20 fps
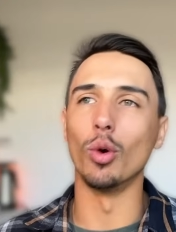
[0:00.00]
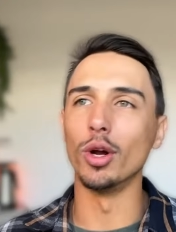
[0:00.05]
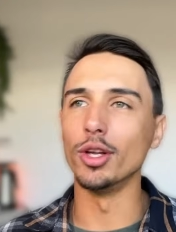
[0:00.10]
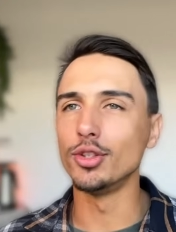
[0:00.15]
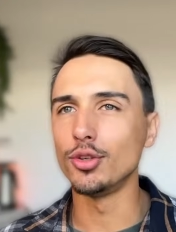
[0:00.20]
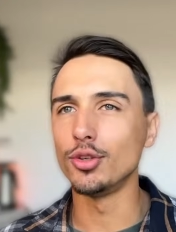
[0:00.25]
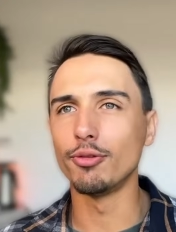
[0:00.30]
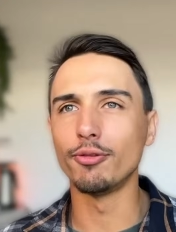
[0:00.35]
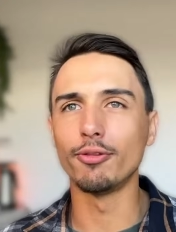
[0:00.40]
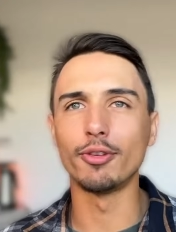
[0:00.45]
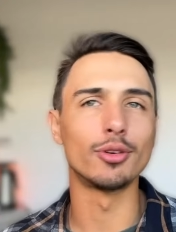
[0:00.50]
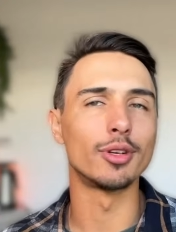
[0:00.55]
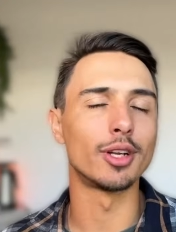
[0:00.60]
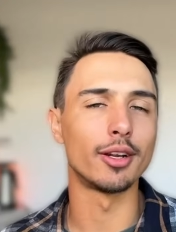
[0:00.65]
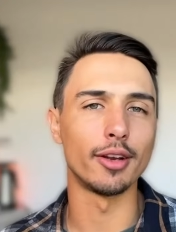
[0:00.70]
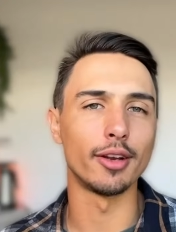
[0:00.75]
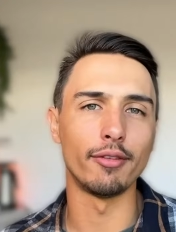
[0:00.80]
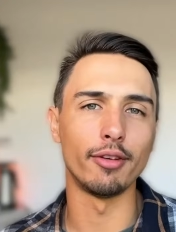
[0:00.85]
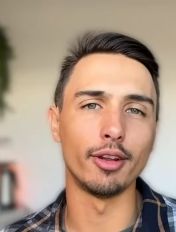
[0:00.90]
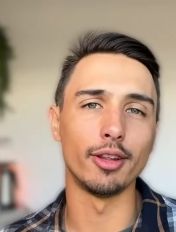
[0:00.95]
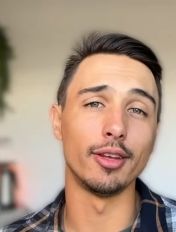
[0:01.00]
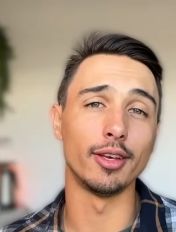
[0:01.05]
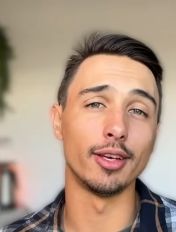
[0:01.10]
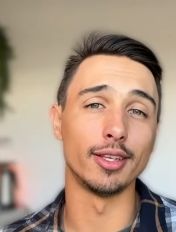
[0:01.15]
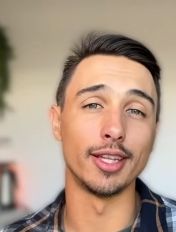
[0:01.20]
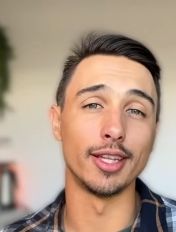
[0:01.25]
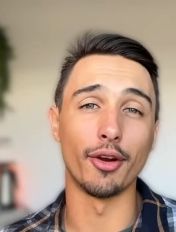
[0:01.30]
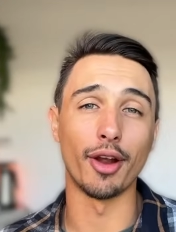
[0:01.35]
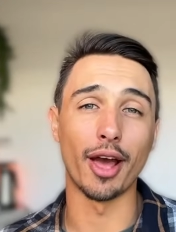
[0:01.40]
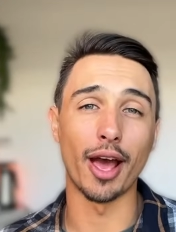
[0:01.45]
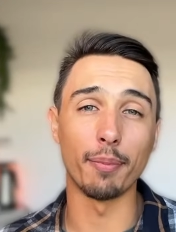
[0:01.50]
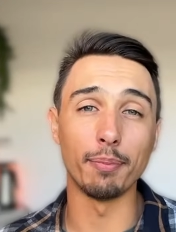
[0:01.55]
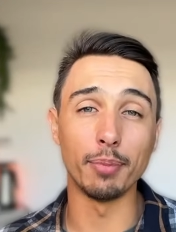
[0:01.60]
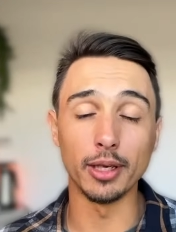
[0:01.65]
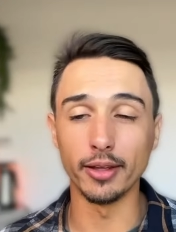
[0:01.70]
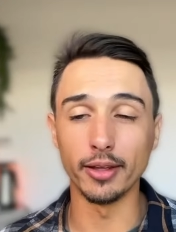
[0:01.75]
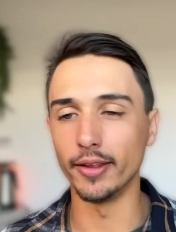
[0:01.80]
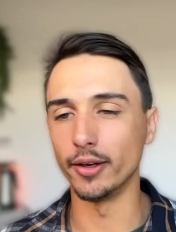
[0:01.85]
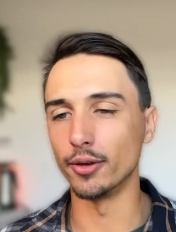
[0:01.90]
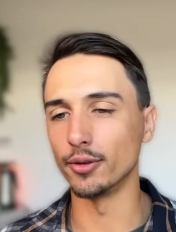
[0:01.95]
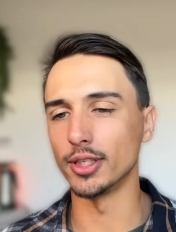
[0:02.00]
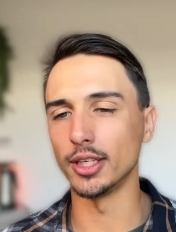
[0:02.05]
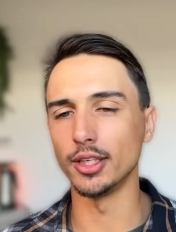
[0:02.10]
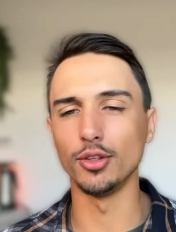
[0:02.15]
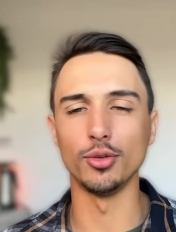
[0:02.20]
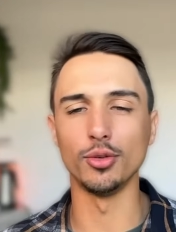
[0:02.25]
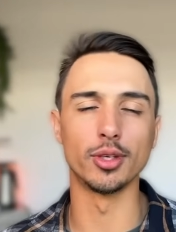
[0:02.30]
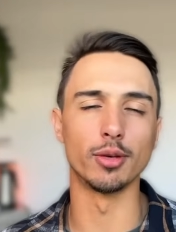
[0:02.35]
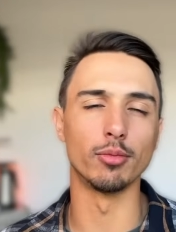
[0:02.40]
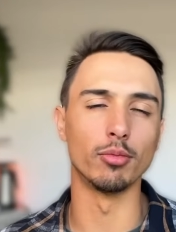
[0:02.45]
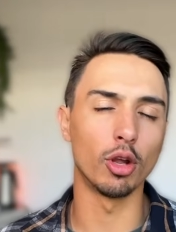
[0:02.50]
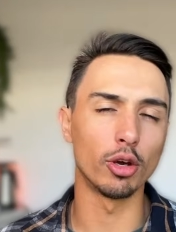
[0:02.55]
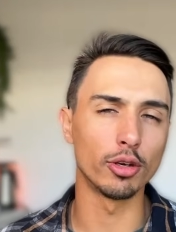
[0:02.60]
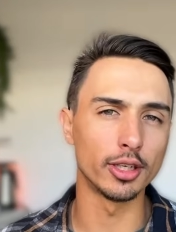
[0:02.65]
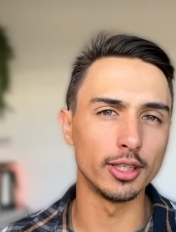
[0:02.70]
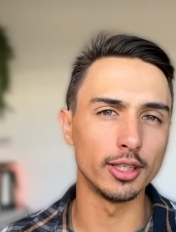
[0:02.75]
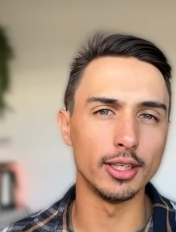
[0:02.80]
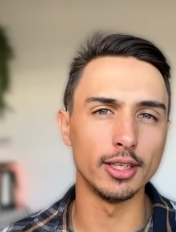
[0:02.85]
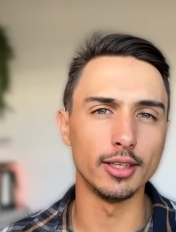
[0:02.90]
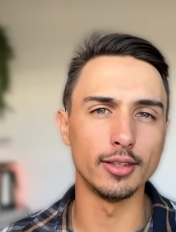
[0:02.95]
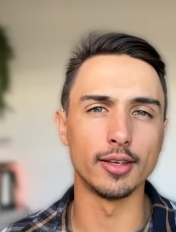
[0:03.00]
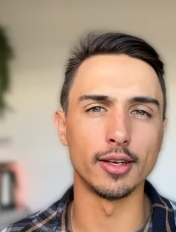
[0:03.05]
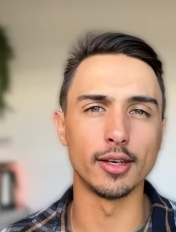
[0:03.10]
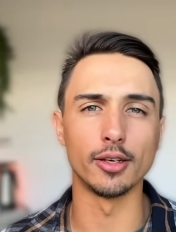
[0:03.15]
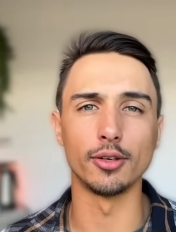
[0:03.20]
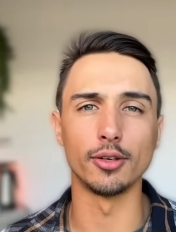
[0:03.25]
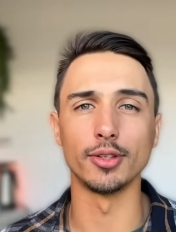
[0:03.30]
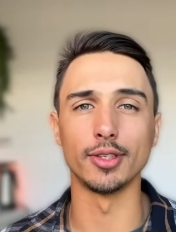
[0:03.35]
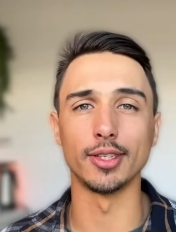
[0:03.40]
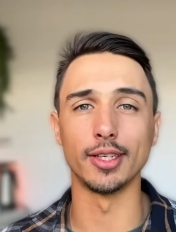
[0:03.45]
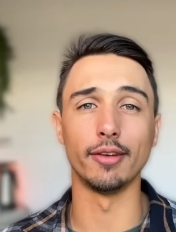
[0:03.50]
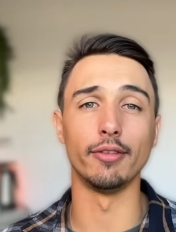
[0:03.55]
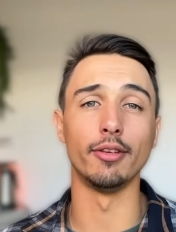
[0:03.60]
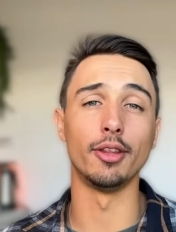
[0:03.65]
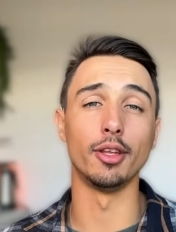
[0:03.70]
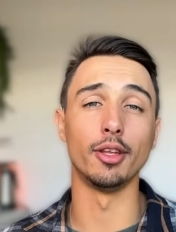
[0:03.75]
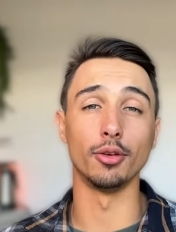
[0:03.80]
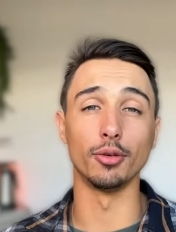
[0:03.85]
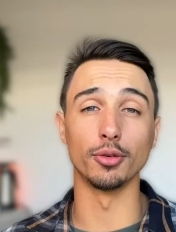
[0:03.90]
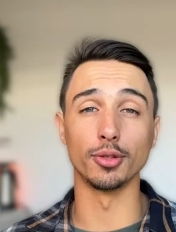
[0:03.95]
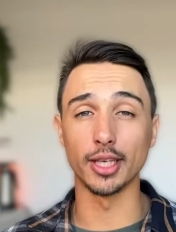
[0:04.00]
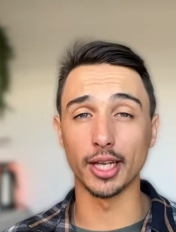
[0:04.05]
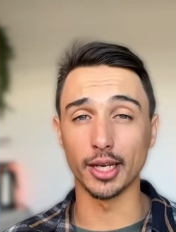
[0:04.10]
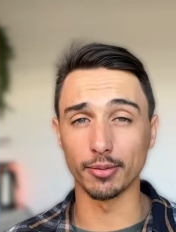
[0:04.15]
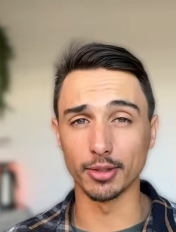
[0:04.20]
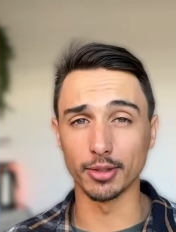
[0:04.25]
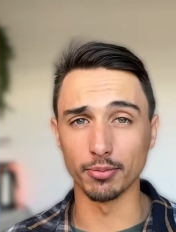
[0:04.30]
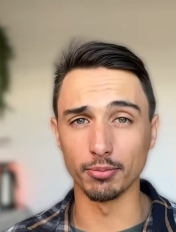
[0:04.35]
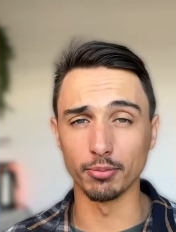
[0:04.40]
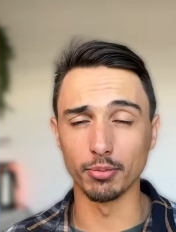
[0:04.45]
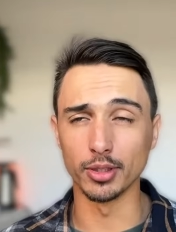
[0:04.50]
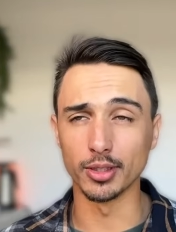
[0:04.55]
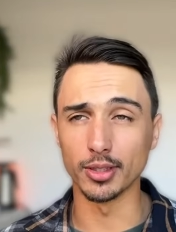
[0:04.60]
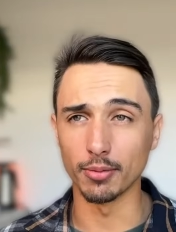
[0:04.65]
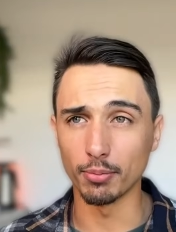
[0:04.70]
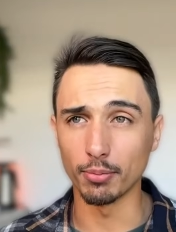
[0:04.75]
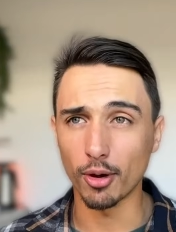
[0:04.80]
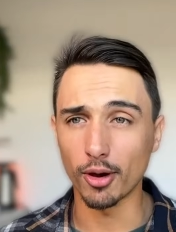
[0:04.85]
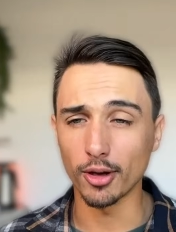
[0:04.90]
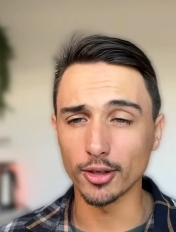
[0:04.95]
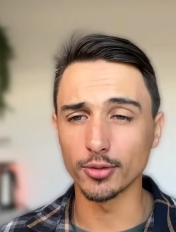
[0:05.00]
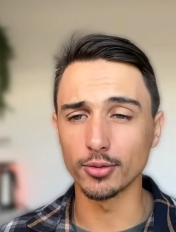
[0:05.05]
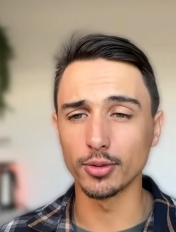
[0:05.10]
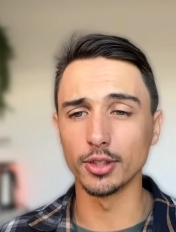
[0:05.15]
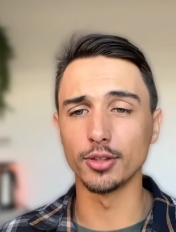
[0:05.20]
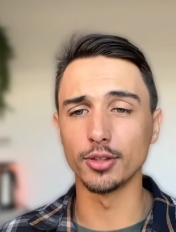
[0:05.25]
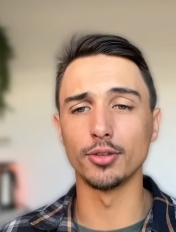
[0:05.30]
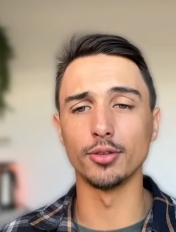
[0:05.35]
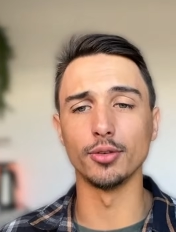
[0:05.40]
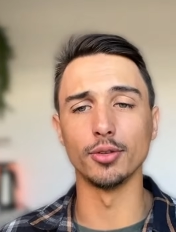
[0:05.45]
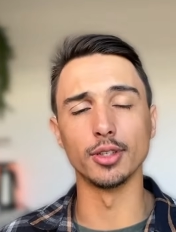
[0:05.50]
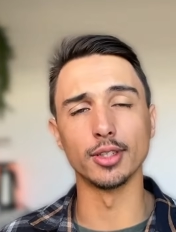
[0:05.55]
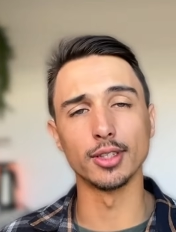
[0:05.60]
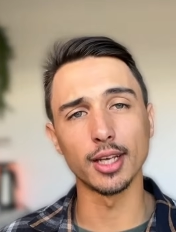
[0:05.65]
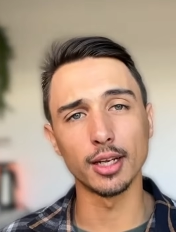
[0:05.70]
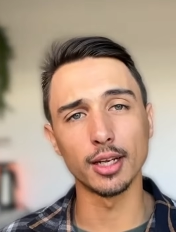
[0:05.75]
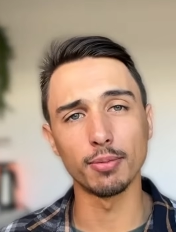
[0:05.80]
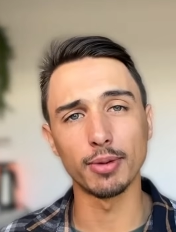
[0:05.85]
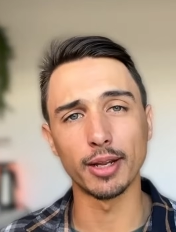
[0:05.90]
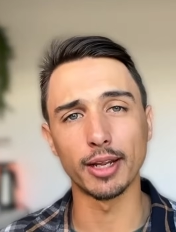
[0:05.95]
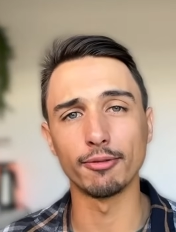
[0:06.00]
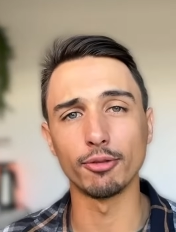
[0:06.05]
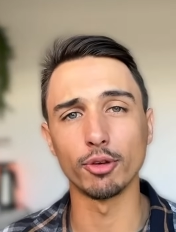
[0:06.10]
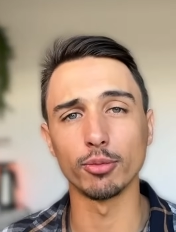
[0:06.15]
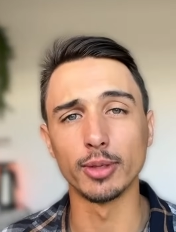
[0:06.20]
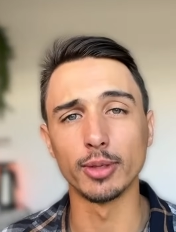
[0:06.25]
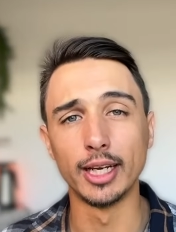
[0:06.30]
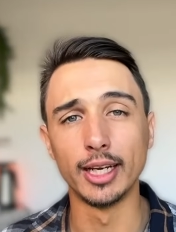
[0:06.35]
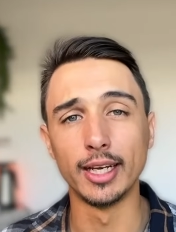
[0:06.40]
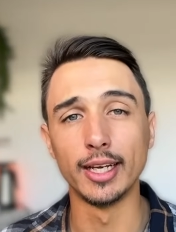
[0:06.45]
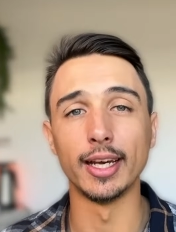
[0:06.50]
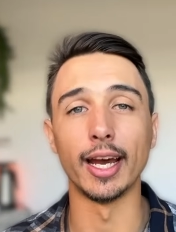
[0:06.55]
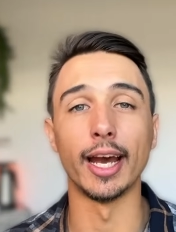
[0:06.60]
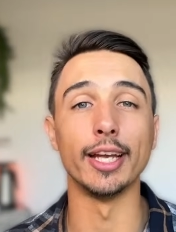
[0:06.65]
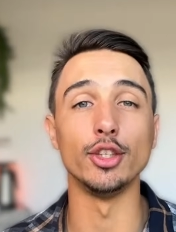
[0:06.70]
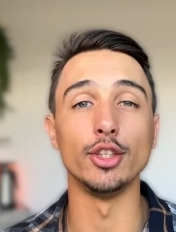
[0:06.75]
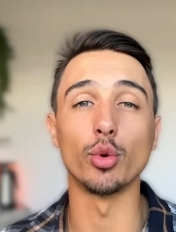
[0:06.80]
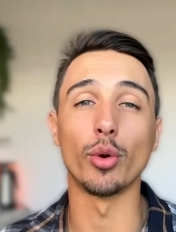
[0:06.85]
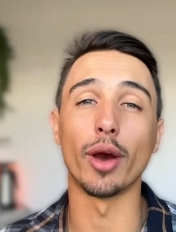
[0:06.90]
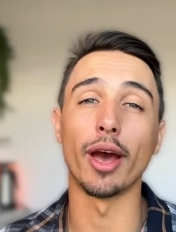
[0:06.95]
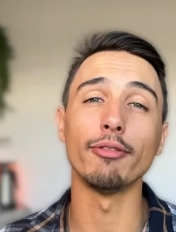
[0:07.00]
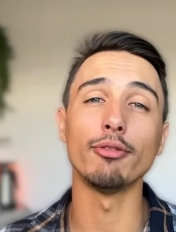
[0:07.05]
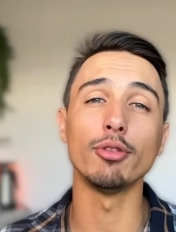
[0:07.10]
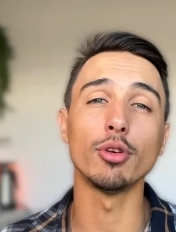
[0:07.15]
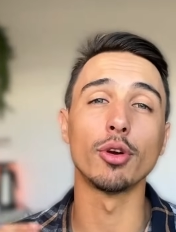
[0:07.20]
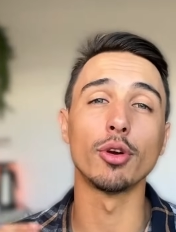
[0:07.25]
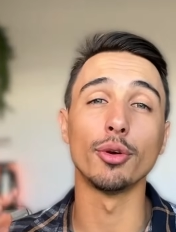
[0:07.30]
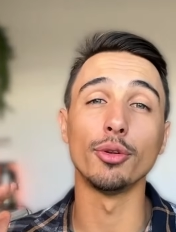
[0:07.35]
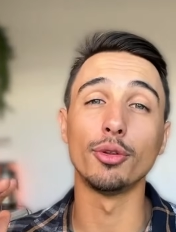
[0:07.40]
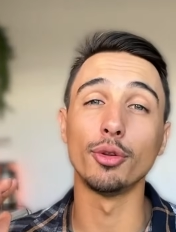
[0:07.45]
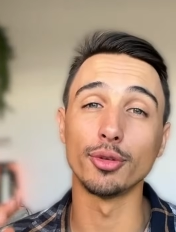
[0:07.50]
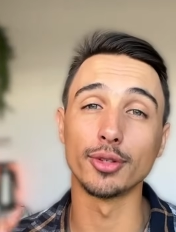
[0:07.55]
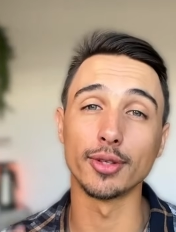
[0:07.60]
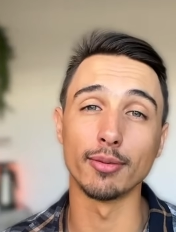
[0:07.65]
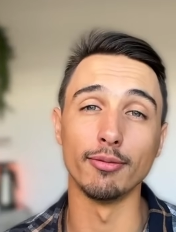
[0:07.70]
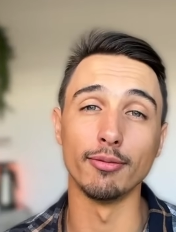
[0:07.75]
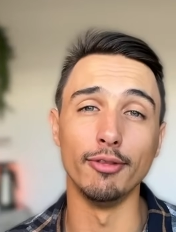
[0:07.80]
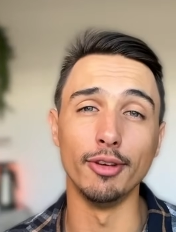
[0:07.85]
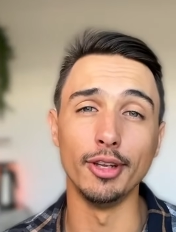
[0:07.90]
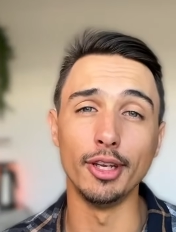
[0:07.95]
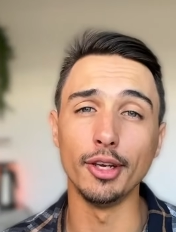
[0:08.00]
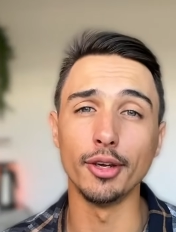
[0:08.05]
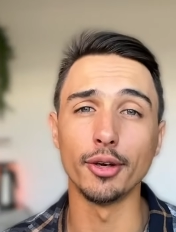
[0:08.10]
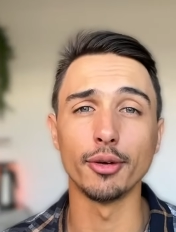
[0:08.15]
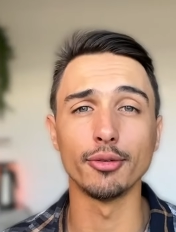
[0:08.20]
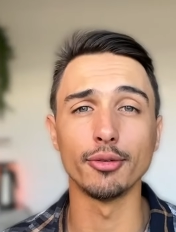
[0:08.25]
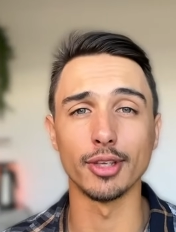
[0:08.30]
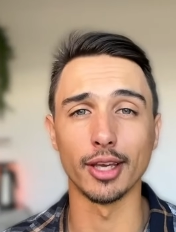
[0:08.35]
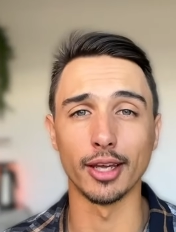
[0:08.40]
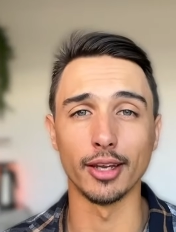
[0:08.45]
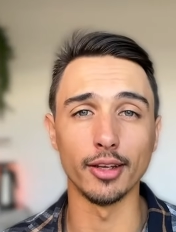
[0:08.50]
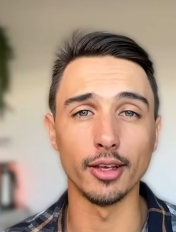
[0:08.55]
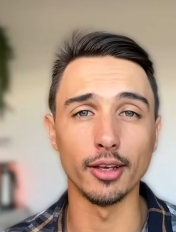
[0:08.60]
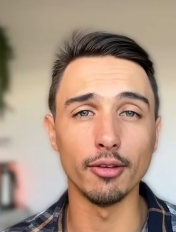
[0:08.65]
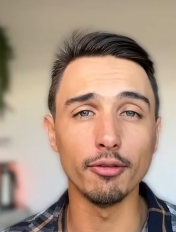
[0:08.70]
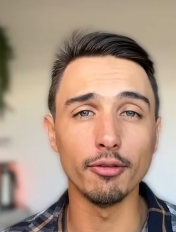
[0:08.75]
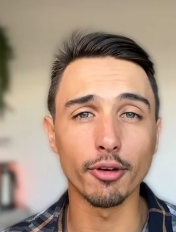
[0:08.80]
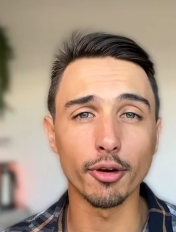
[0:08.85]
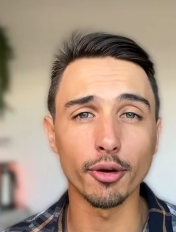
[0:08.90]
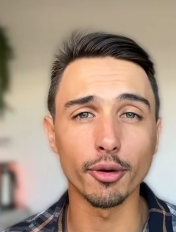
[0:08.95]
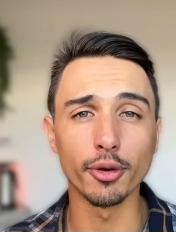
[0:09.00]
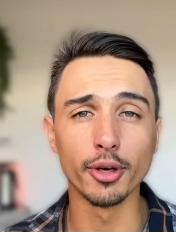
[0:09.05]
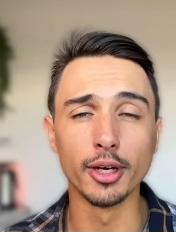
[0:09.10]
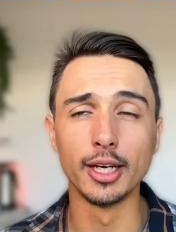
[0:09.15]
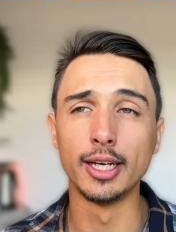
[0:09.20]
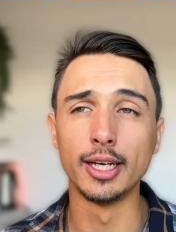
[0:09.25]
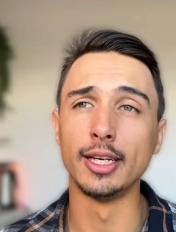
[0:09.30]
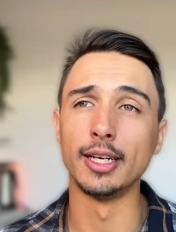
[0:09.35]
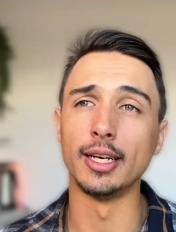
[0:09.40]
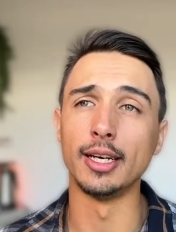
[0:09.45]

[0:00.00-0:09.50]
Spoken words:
Once you fill out everything and they're happy, they'll send you some login details and everything to set up some passwords to the seller platform. And you'll have to go through some videos and info,